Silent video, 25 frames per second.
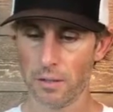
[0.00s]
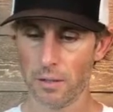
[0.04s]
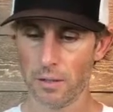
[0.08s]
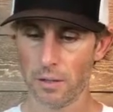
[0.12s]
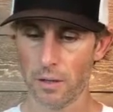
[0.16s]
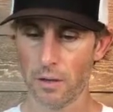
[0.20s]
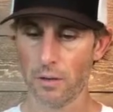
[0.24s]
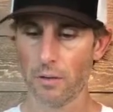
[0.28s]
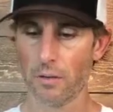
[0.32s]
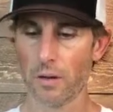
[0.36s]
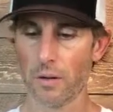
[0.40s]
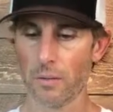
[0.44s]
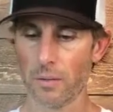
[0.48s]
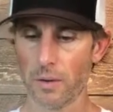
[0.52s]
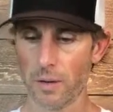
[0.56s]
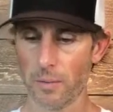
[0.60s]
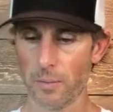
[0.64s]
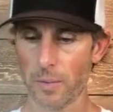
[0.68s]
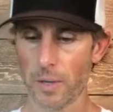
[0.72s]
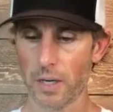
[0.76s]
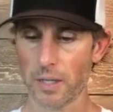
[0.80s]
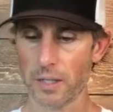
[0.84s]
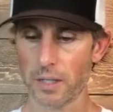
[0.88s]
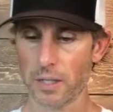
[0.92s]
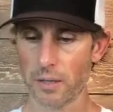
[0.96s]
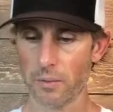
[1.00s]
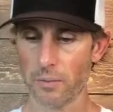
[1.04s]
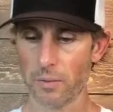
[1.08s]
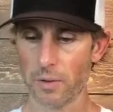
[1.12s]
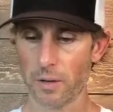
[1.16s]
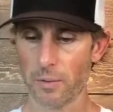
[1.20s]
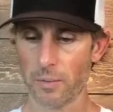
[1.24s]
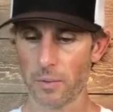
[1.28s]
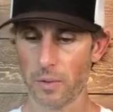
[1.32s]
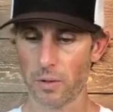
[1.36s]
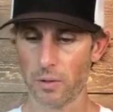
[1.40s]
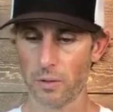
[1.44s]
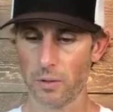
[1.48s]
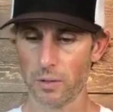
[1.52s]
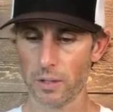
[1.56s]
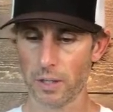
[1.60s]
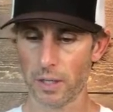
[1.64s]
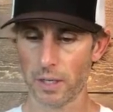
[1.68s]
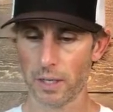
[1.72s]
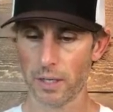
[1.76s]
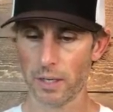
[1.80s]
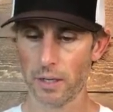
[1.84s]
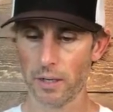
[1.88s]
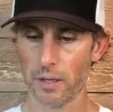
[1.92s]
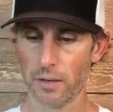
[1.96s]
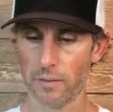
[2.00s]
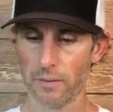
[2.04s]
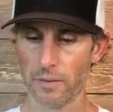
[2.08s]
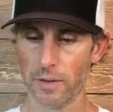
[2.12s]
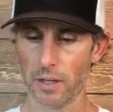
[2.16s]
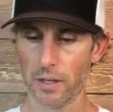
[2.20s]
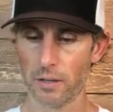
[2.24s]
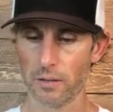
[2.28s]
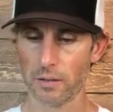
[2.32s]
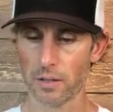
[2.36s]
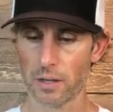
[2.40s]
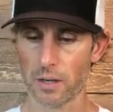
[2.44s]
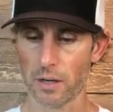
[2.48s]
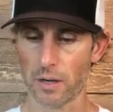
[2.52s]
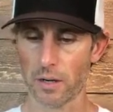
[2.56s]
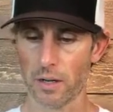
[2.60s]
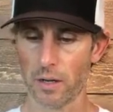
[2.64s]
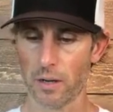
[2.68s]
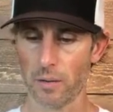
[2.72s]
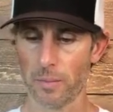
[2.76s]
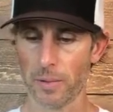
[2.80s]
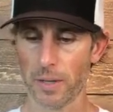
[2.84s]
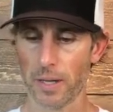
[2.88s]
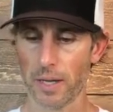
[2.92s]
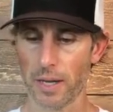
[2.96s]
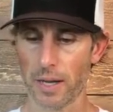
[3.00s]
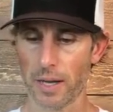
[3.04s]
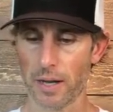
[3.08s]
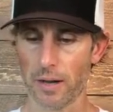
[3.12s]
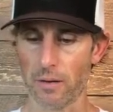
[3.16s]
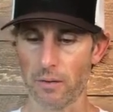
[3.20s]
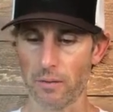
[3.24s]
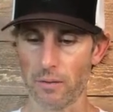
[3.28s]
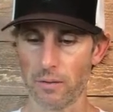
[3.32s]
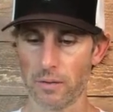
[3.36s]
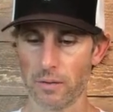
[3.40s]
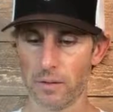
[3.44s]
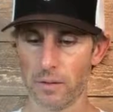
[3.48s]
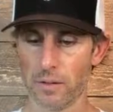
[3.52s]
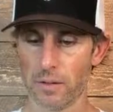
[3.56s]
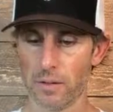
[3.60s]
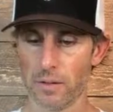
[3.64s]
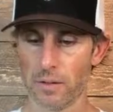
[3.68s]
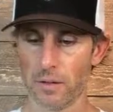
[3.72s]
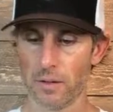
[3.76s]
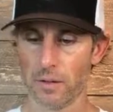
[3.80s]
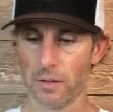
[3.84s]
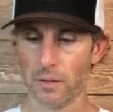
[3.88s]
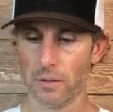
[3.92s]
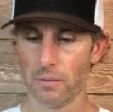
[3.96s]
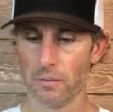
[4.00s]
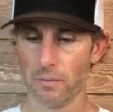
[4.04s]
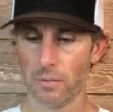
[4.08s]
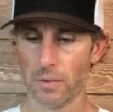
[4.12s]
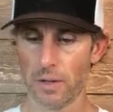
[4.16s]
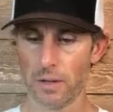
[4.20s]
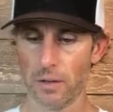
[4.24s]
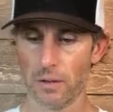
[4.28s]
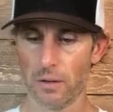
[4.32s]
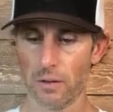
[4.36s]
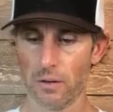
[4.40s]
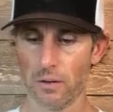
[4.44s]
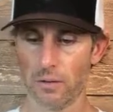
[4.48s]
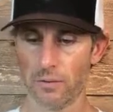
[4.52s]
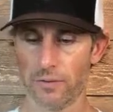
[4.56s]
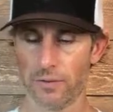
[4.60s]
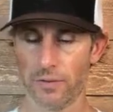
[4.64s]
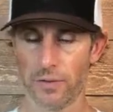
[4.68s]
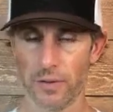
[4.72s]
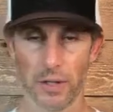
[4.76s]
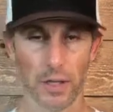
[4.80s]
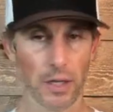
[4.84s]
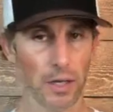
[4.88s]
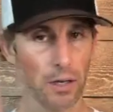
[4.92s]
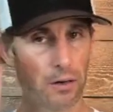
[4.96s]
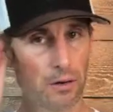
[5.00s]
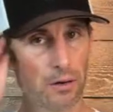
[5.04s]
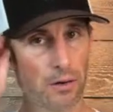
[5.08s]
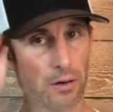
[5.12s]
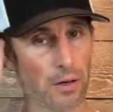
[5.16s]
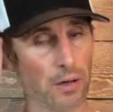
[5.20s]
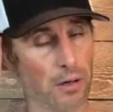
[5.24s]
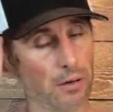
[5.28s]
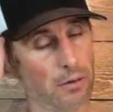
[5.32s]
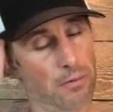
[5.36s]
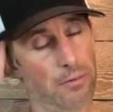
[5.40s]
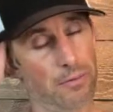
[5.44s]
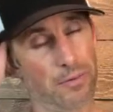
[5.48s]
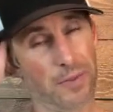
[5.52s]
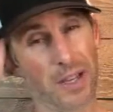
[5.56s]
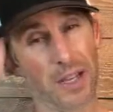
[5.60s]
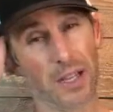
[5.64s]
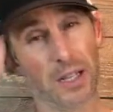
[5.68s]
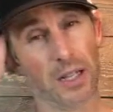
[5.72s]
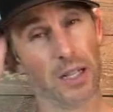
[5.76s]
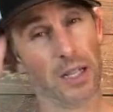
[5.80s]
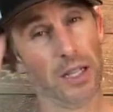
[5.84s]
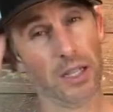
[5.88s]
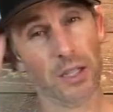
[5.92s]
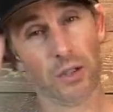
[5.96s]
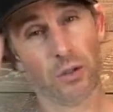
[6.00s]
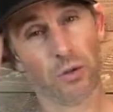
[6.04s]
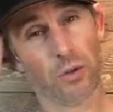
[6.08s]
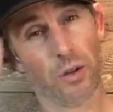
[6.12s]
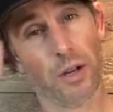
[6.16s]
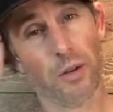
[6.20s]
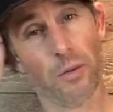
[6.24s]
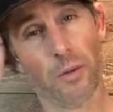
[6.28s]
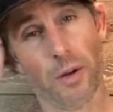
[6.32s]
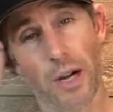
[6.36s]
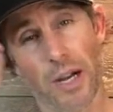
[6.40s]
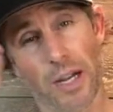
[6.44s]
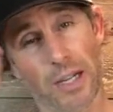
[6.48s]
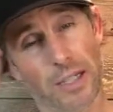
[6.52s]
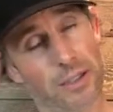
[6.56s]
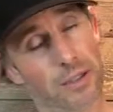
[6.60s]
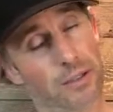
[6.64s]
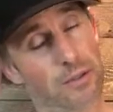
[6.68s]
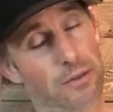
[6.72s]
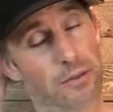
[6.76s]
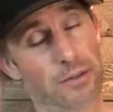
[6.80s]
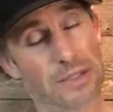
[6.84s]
Oh, I want to bartend when I'm older, and your videos are helping out. Well, hopefully, or at least 21.